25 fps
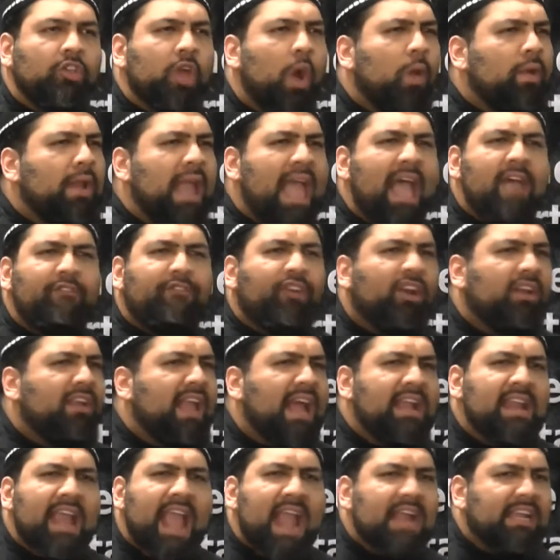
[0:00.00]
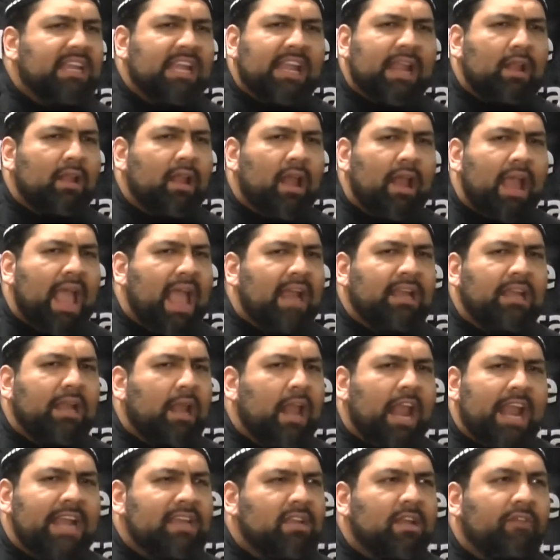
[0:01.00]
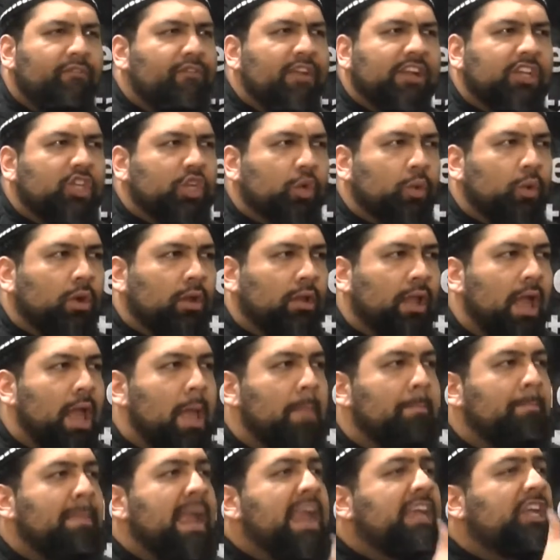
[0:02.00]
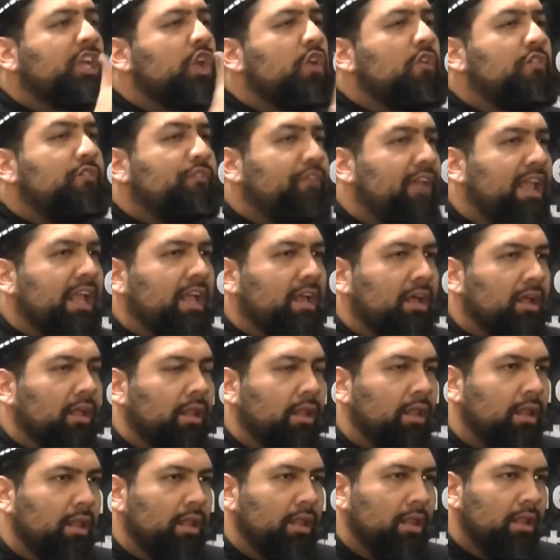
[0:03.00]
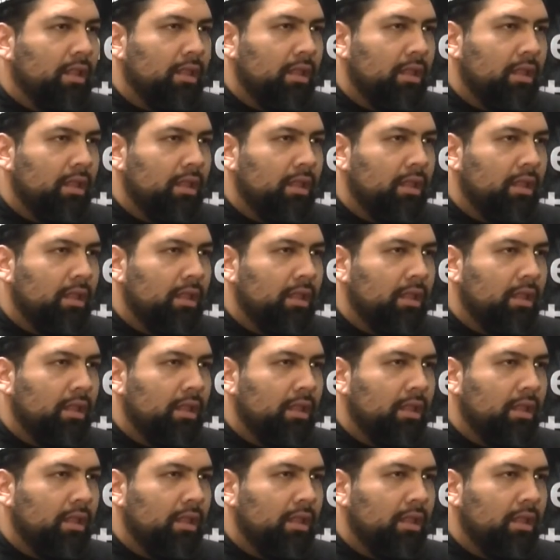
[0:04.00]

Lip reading: Don't ever let any individual make you feel